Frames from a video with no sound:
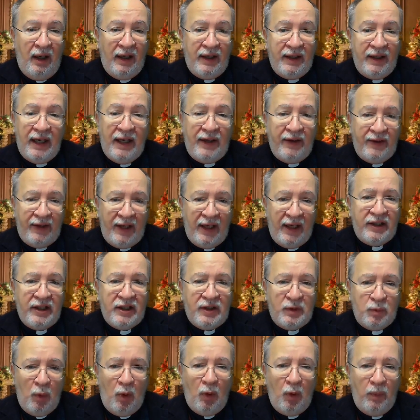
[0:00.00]
And yet that
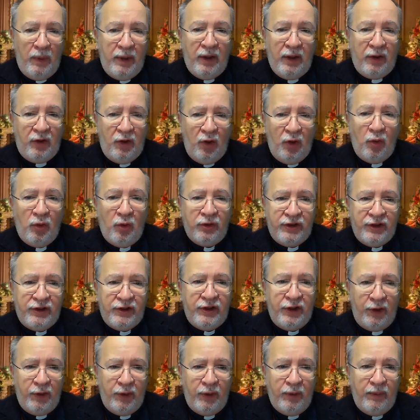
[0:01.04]
is what we are called to
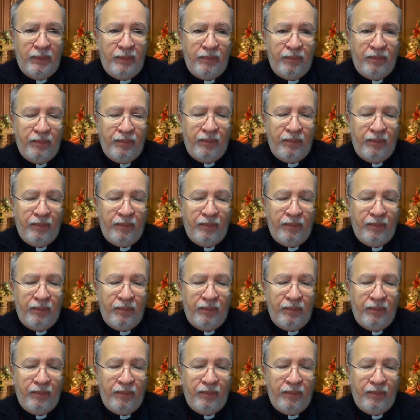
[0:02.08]
do.